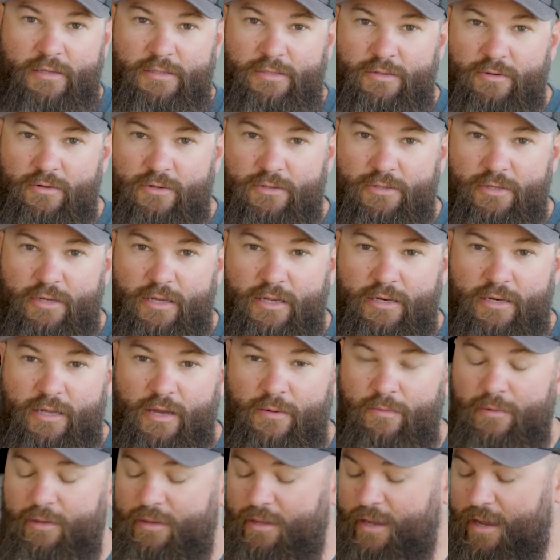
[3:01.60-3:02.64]
as soon as you get
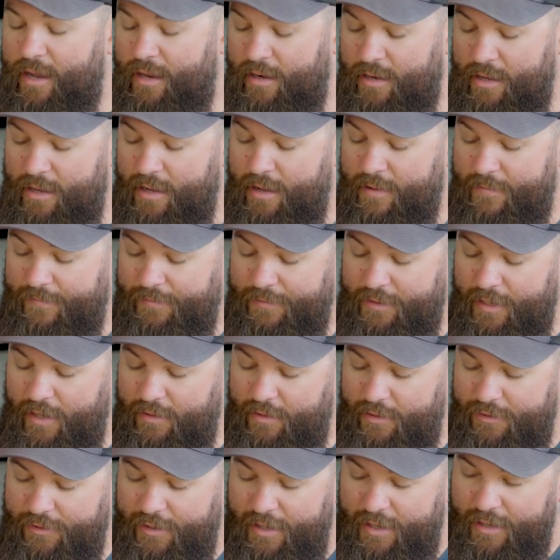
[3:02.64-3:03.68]
done with that. The
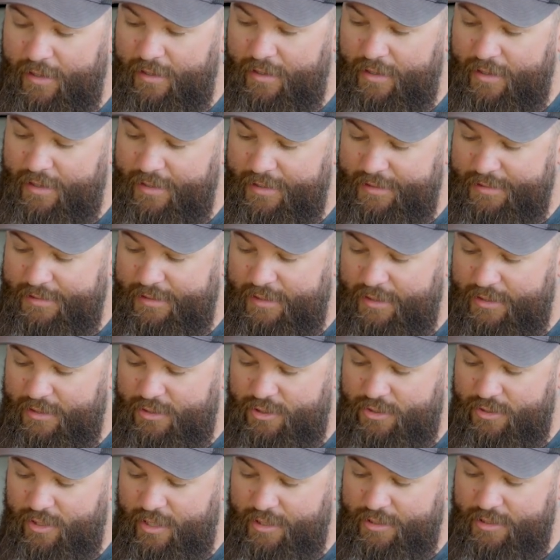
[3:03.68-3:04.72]
other thing is the
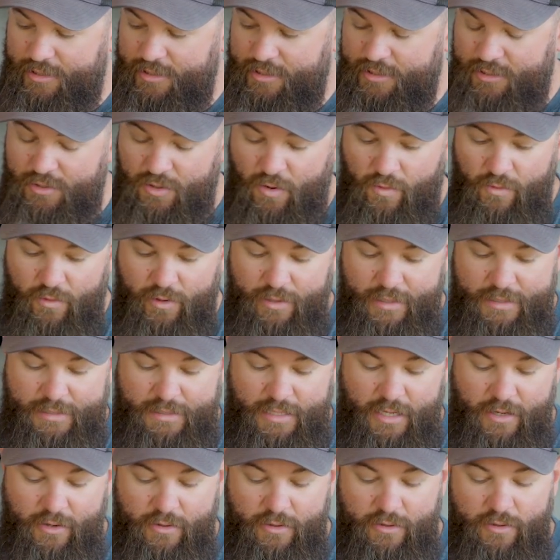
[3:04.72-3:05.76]
instructions don't really
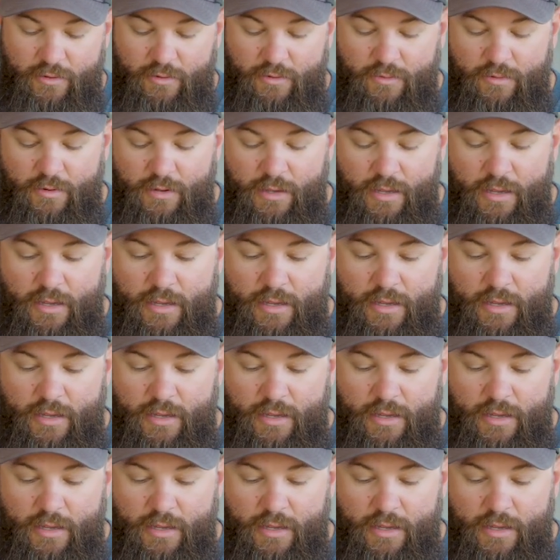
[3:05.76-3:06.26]
tell you